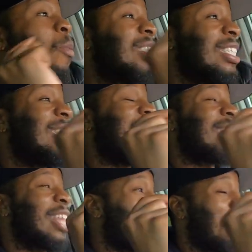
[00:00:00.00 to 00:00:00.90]
which is
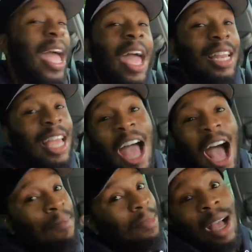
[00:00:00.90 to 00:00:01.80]
not that bad.
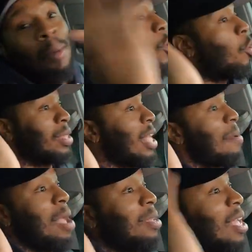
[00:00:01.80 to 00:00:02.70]
I'm I'm cool with
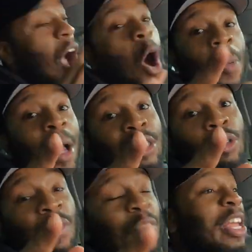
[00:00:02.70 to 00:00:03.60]
that, baby. I hope you guys
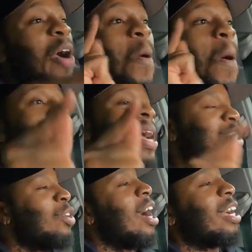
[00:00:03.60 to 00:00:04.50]
enjoyed the video. Make
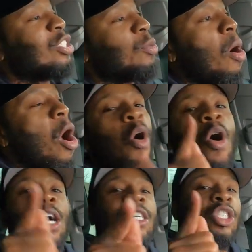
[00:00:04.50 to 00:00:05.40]
sure you lock in tomorrow,
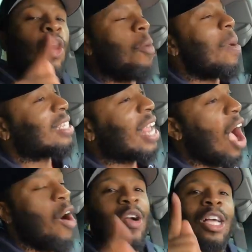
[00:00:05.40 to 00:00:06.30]
cause it's going back
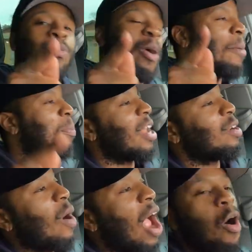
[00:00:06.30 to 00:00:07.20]
down, cause we ain't
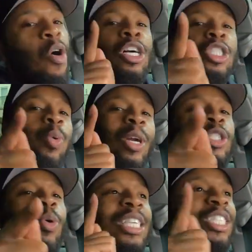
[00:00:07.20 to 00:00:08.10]
playing around, cause
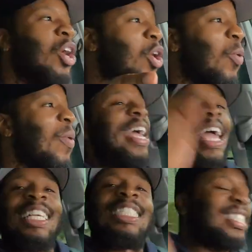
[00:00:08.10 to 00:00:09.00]
2022 is